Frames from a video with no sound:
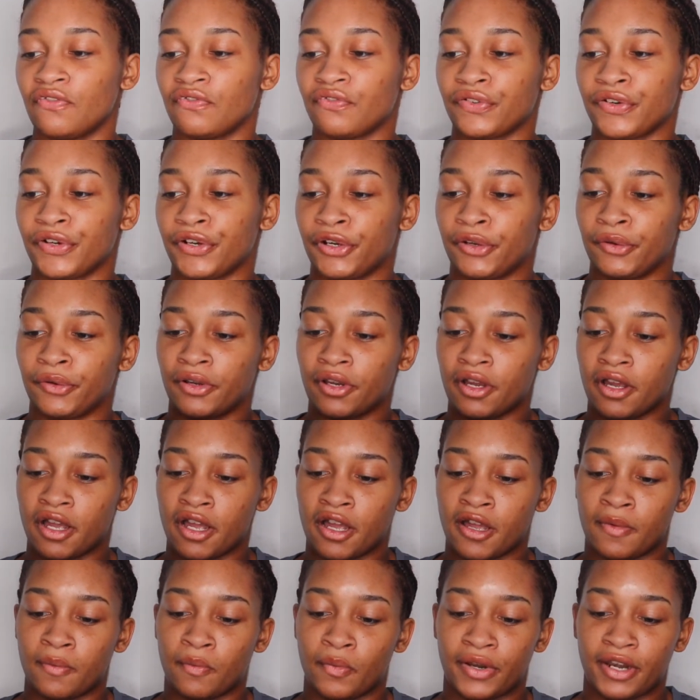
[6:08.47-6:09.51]
for
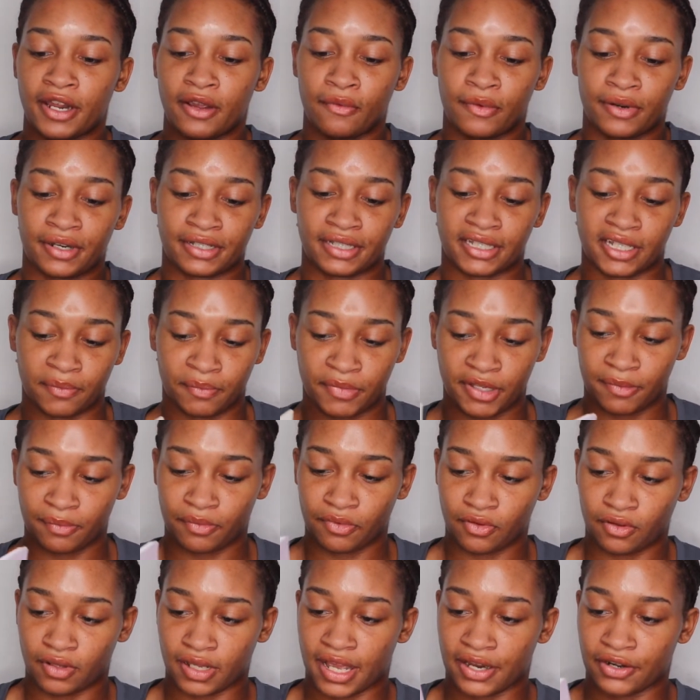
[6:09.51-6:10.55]
um, when I want to send
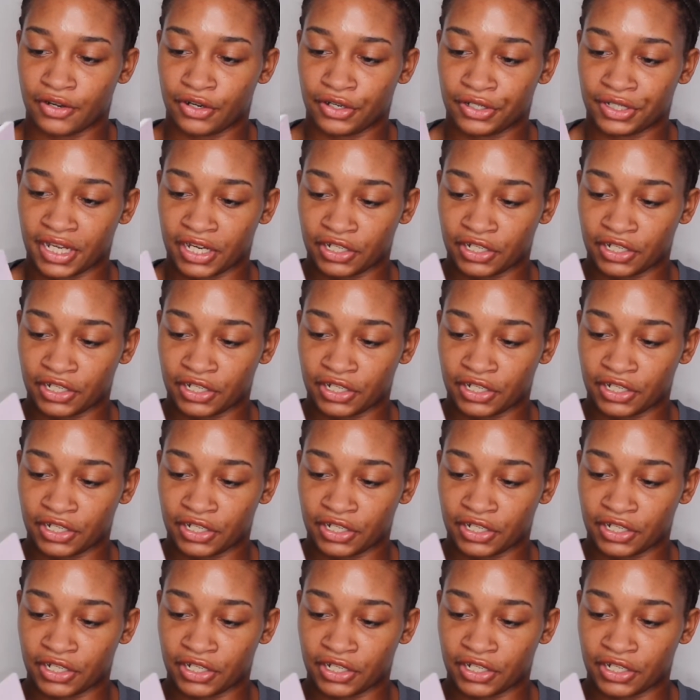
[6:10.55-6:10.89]
people letters.